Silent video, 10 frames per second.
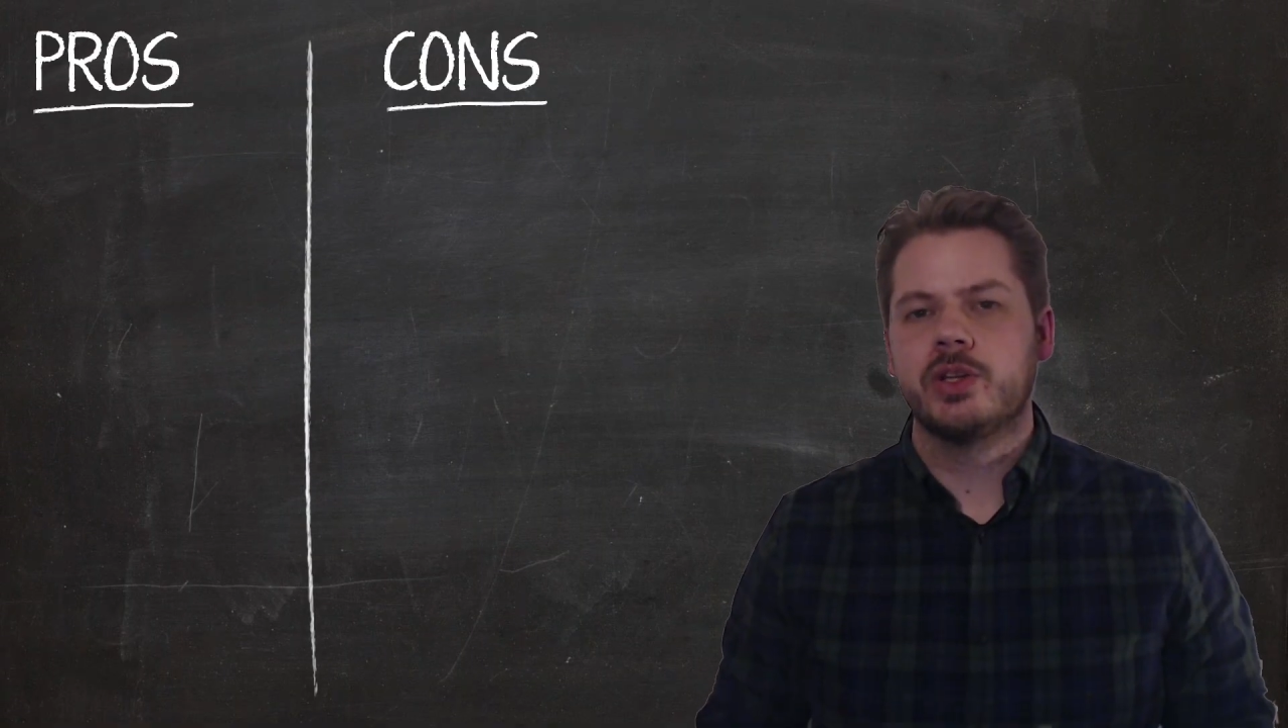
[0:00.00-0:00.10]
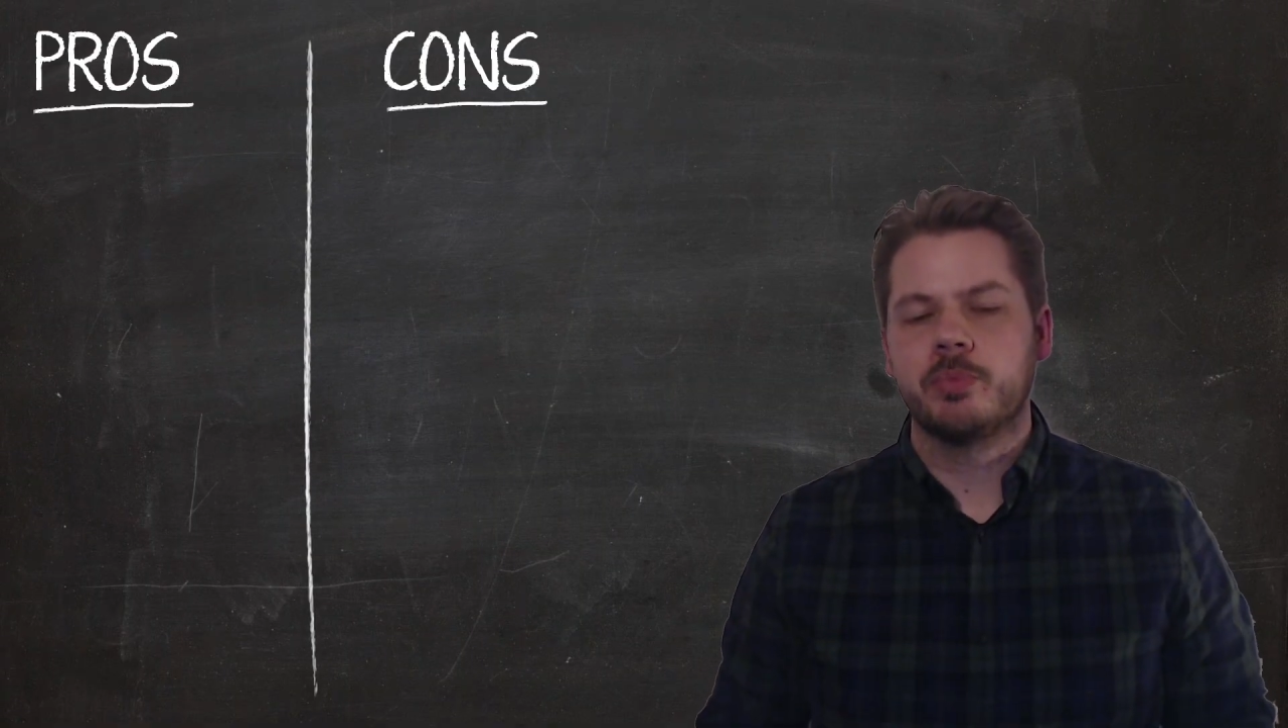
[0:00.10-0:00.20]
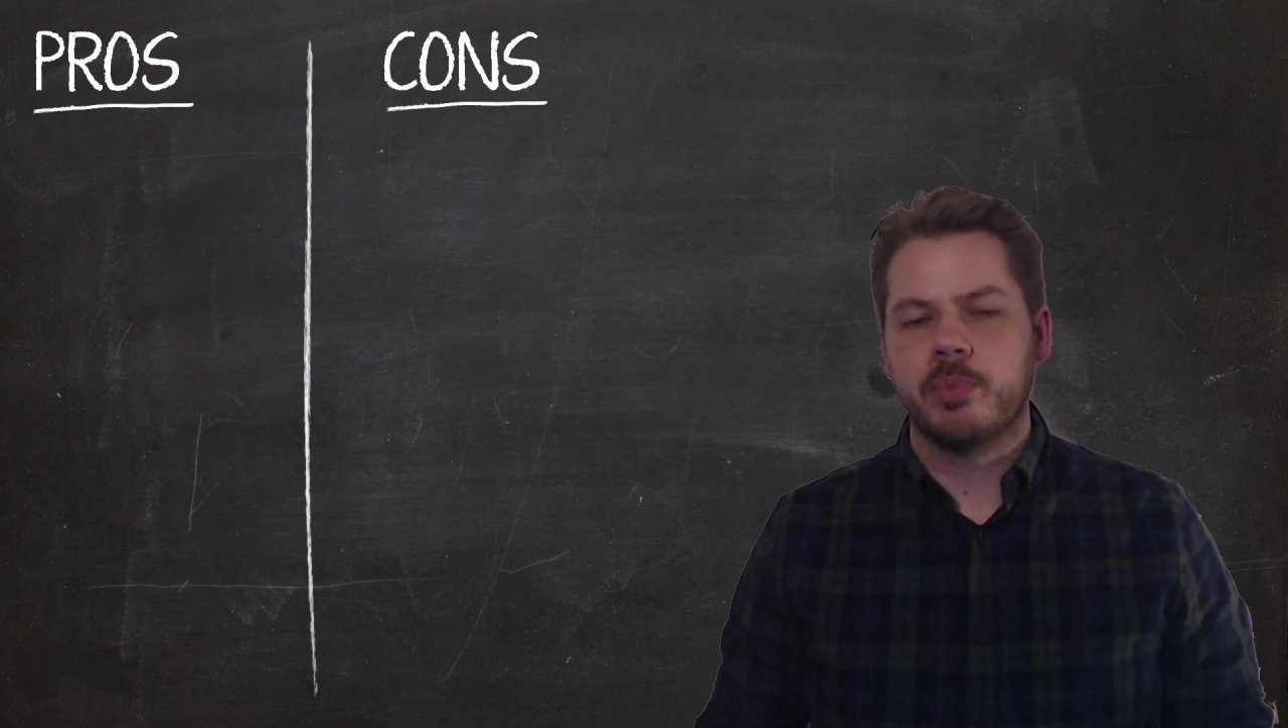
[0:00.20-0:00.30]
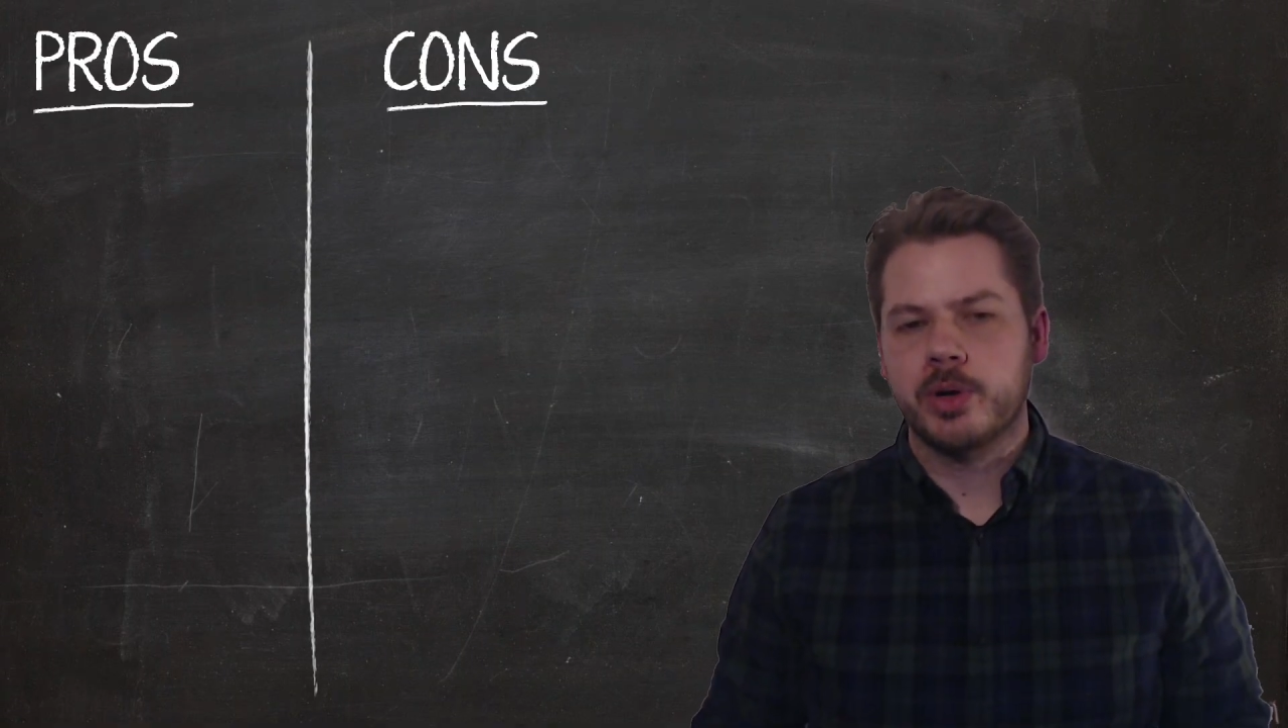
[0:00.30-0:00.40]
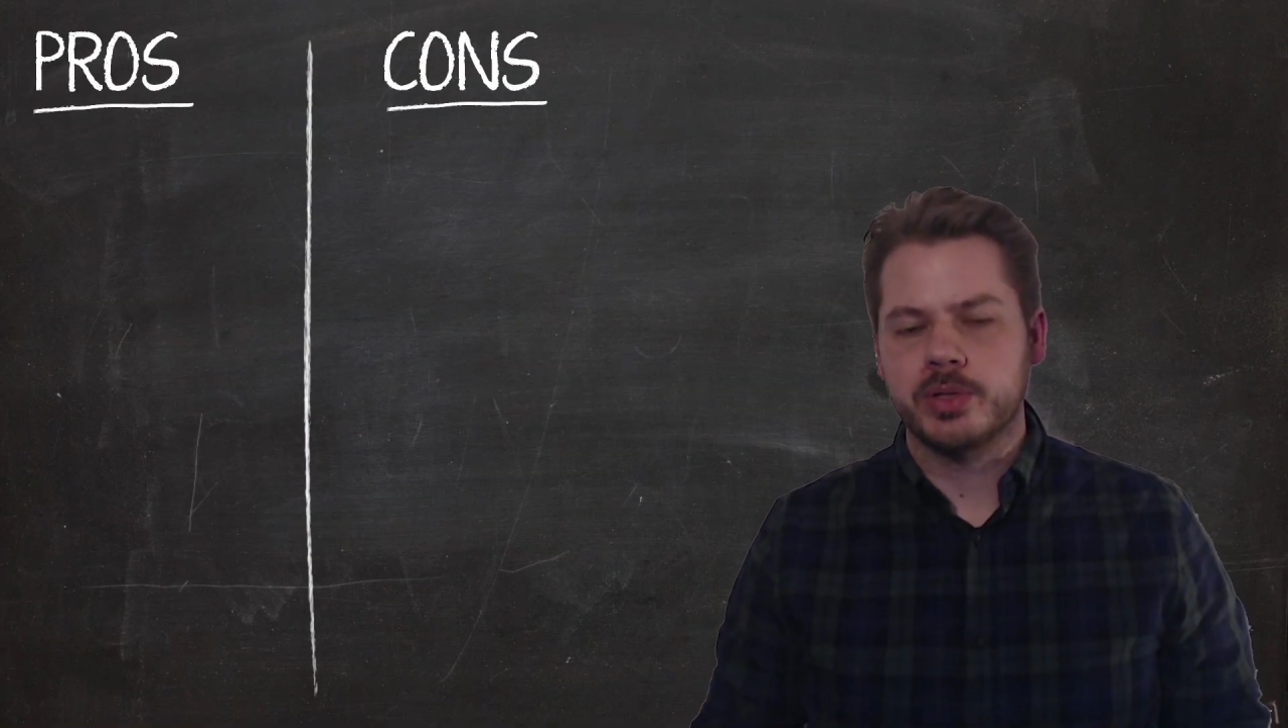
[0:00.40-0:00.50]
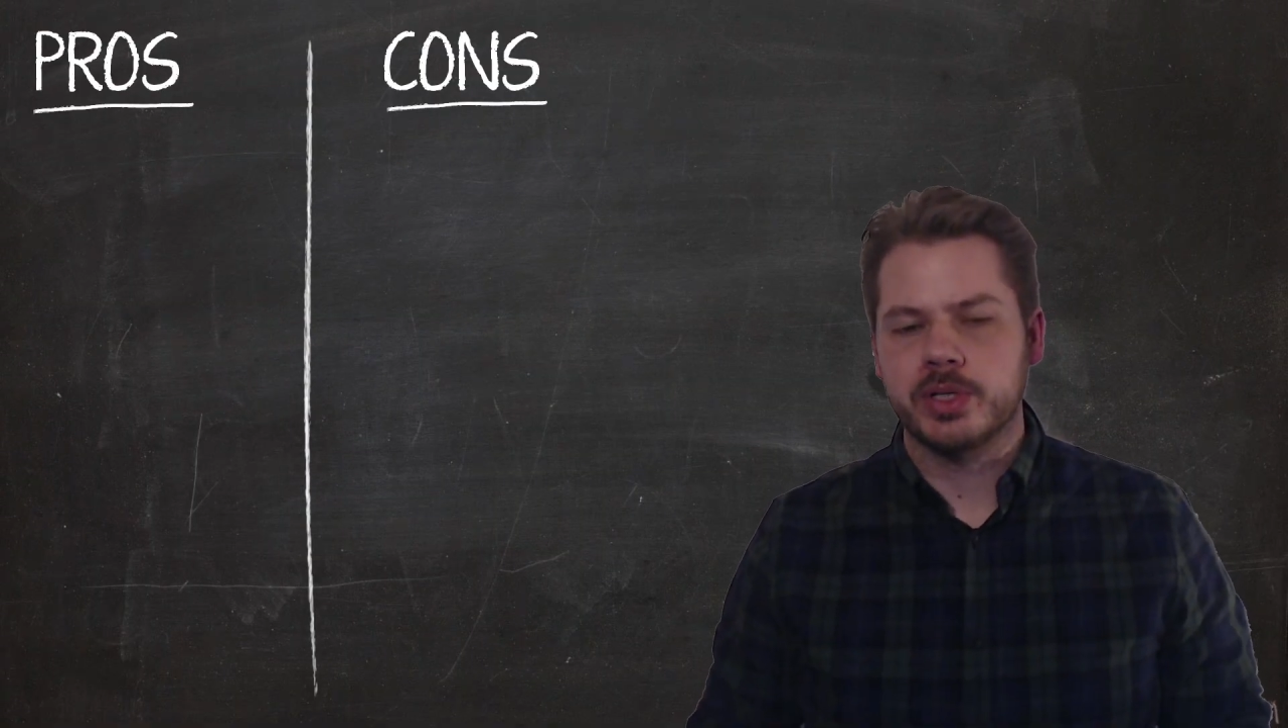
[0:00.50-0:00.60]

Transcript: at the pros